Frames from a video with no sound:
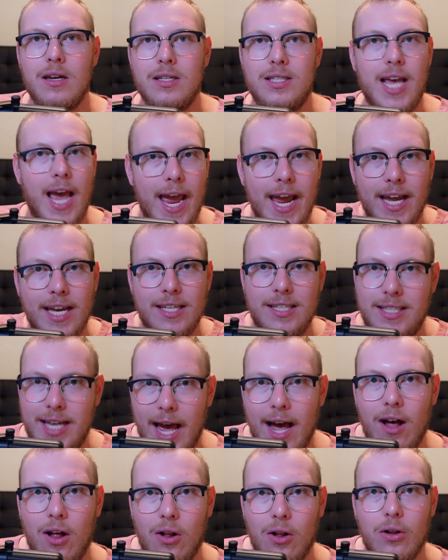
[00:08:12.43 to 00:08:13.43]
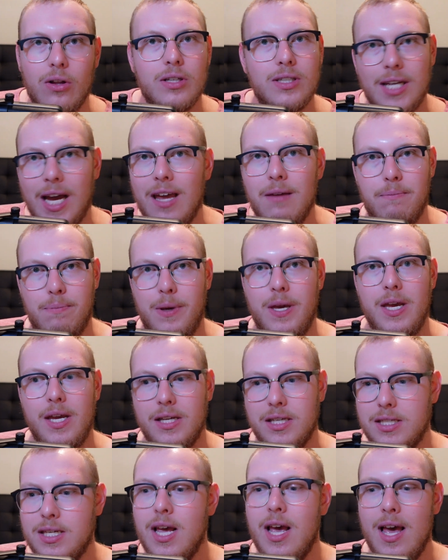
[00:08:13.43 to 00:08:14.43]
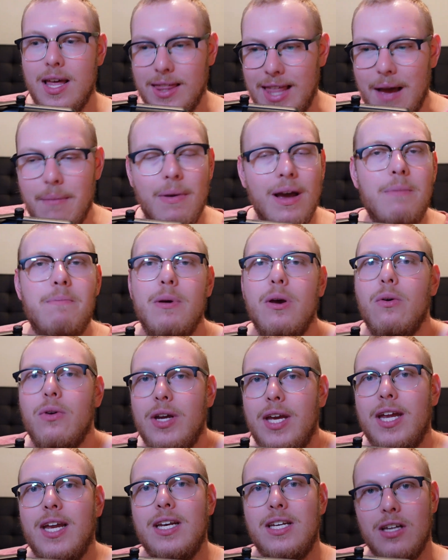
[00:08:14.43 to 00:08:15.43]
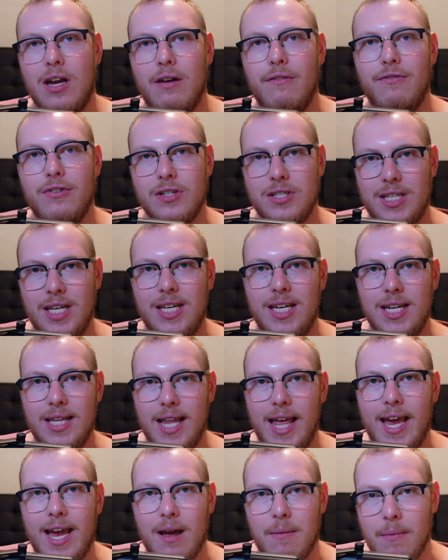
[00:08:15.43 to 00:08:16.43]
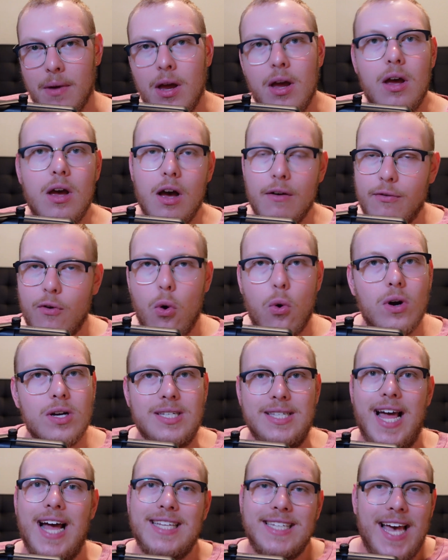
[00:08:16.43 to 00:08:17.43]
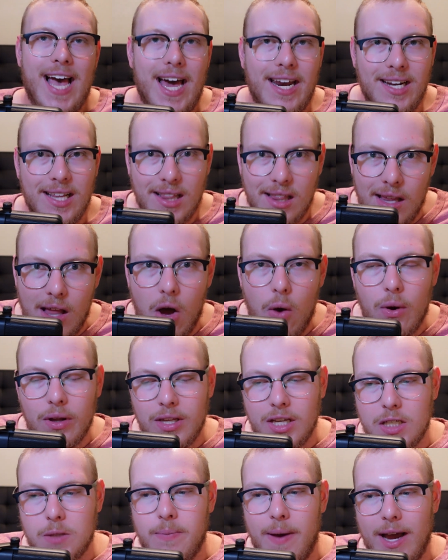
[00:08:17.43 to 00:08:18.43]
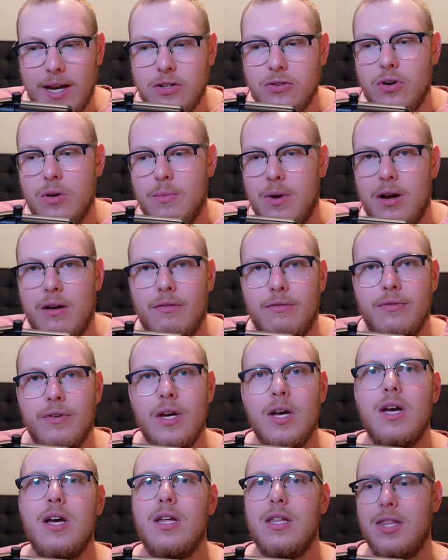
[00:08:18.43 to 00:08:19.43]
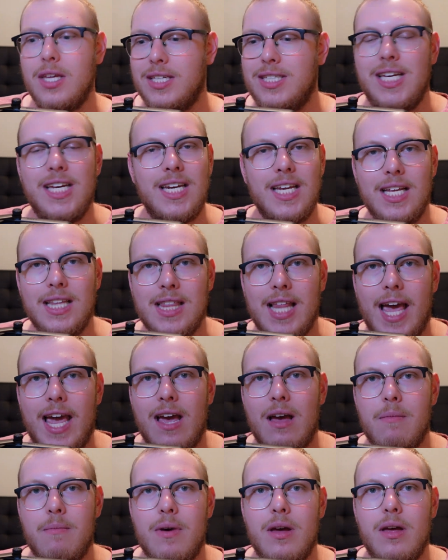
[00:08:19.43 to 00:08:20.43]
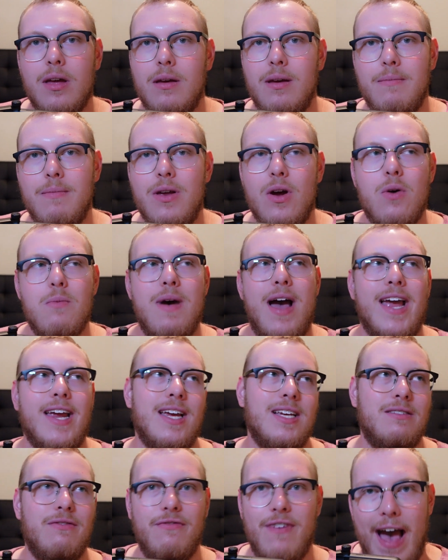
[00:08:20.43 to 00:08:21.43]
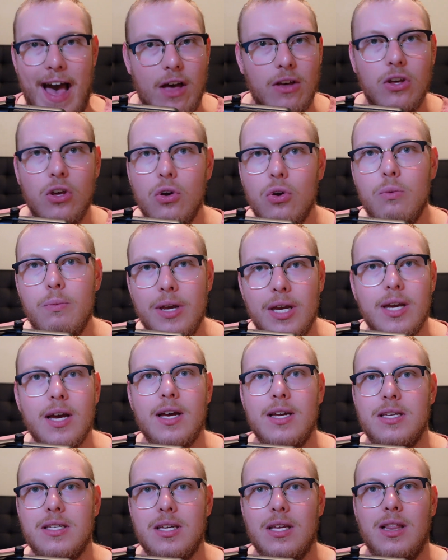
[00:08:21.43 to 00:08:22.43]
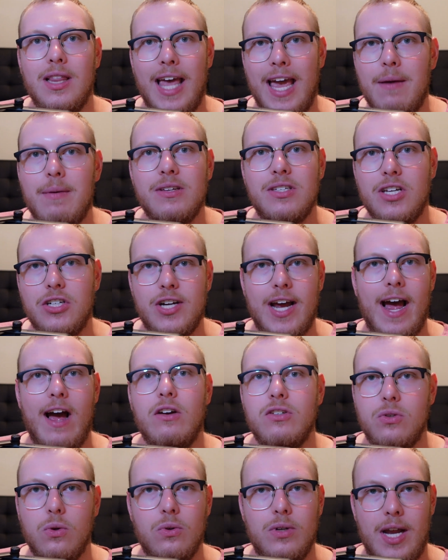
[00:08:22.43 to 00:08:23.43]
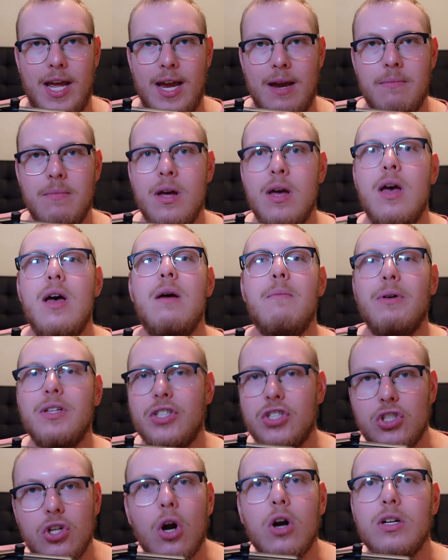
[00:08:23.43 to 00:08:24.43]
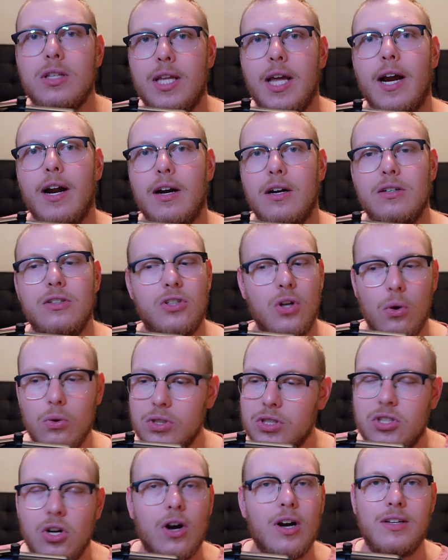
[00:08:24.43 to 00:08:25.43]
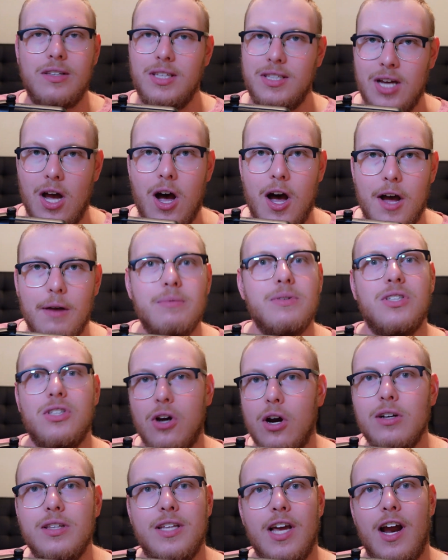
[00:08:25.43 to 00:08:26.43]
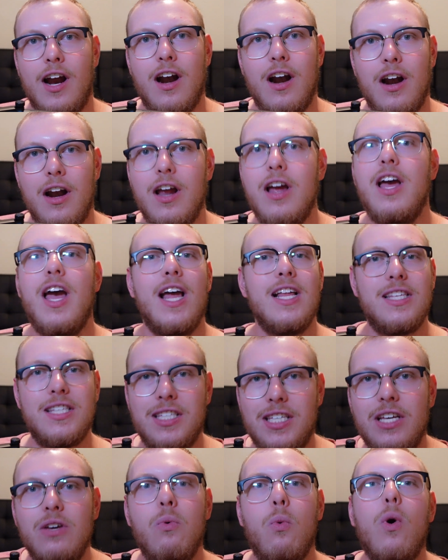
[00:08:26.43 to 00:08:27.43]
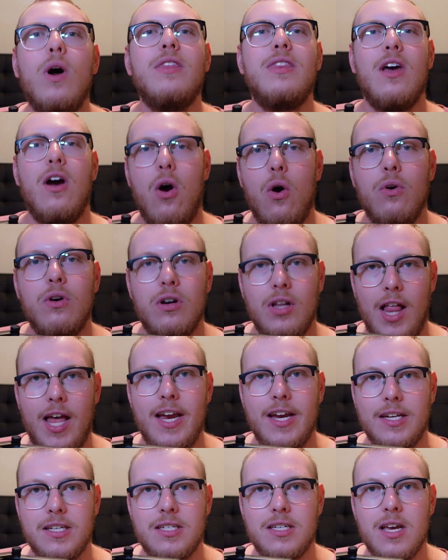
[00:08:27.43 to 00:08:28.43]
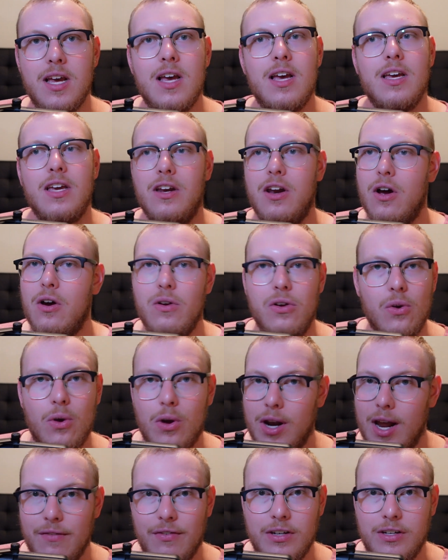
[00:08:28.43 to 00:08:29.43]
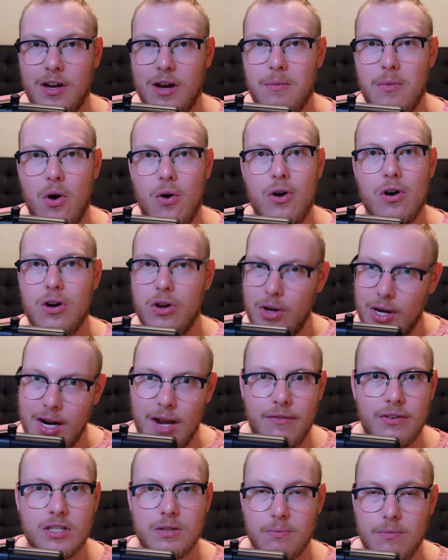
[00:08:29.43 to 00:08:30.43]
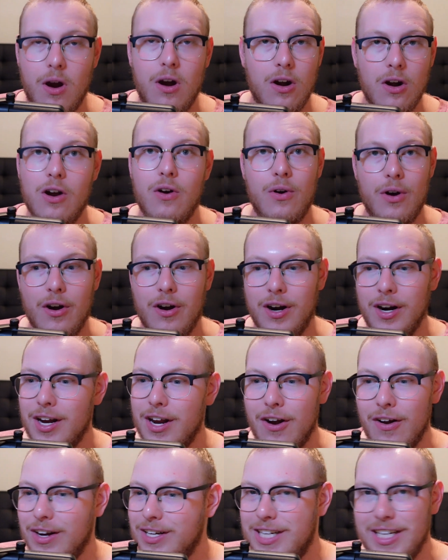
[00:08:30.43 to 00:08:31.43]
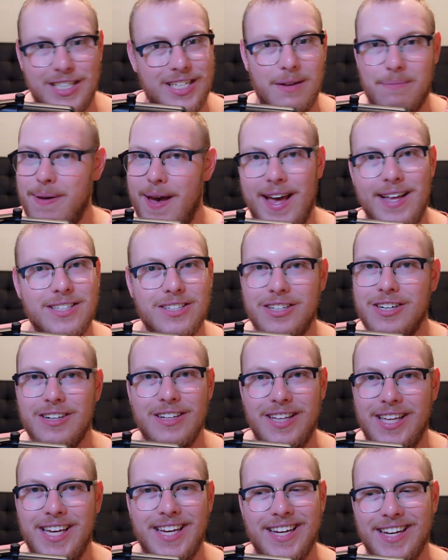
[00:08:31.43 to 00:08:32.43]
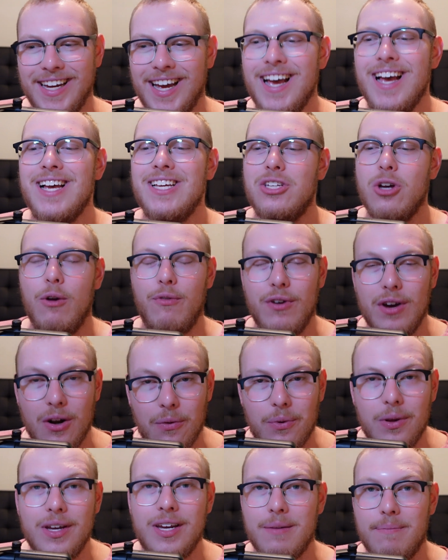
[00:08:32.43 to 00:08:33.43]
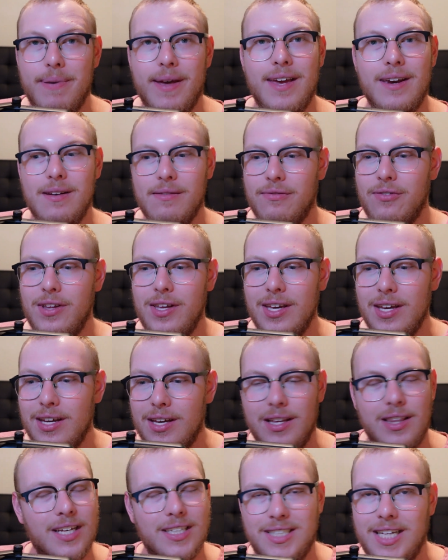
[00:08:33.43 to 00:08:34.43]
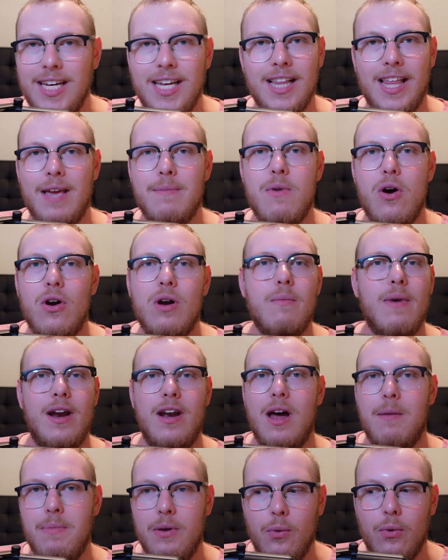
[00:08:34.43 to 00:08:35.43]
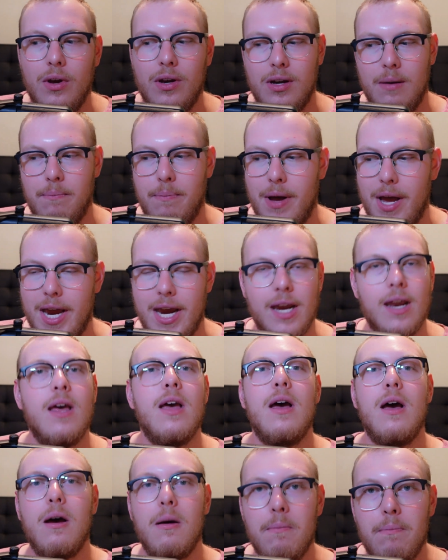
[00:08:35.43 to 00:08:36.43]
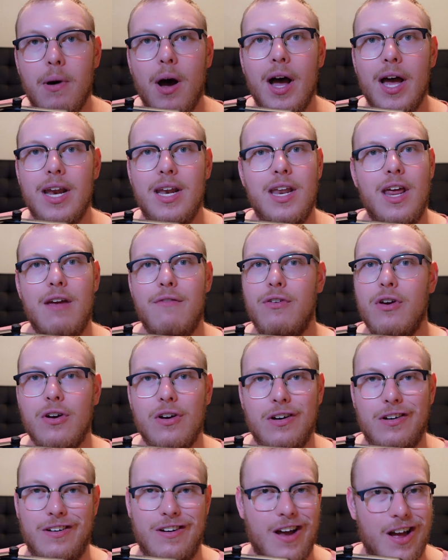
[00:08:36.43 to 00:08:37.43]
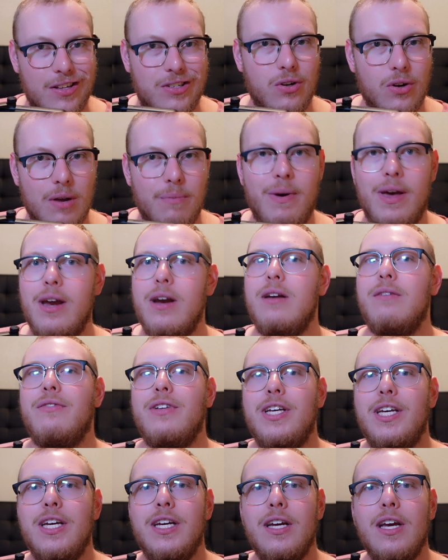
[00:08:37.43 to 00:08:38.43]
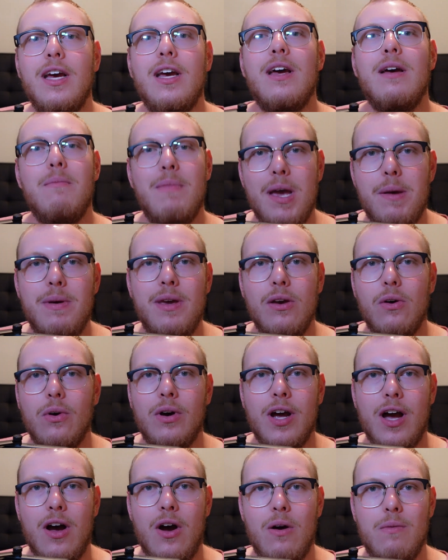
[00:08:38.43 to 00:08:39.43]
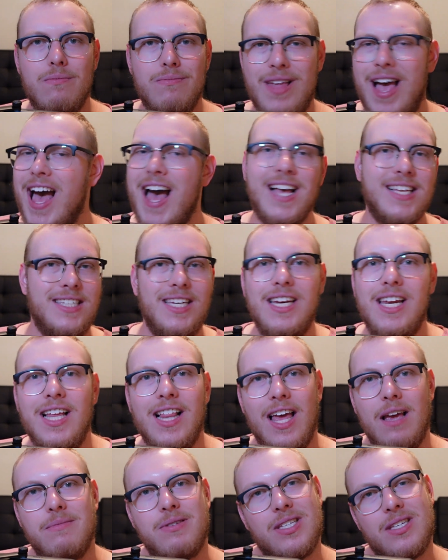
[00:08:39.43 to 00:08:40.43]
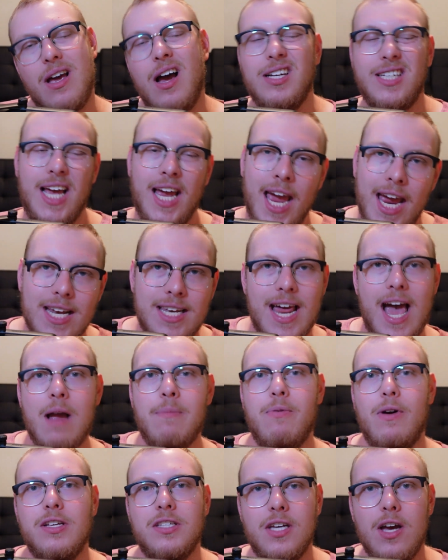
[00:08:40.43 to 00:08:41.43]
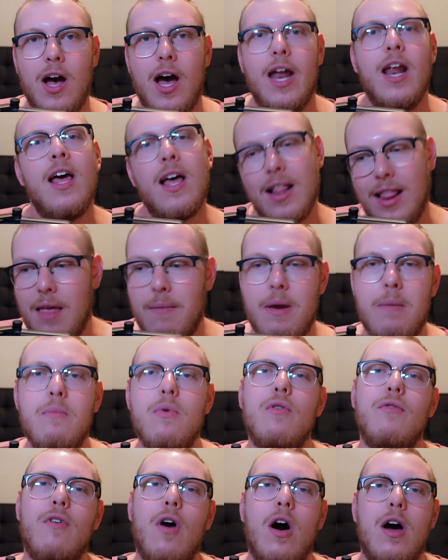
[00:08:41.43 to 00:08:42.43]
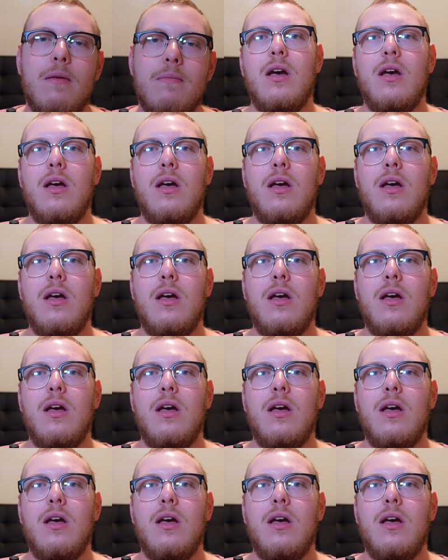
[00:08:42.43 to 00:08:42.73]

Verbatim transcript: Tank Dell type piece. That might be able to get it done for CeeDee Lamb. Of course, that's kind of low on the spectrum of the CeeDee Lamb, you know, I guess value because Lamb is such a household name. But start there. Don't start at the top. Start there and see what the owner likes. You know, you could have a dumb owner, you could have a smart owner. You know, it just depends on your league. So if you're in a really competitive league, the CeeDee Lamb owner might not be willing to bite. But if you're in a not so competitive league, maybe he'll go, ah, CeeDee Lamb sucks. I hate Dak Prescott. Let me move on.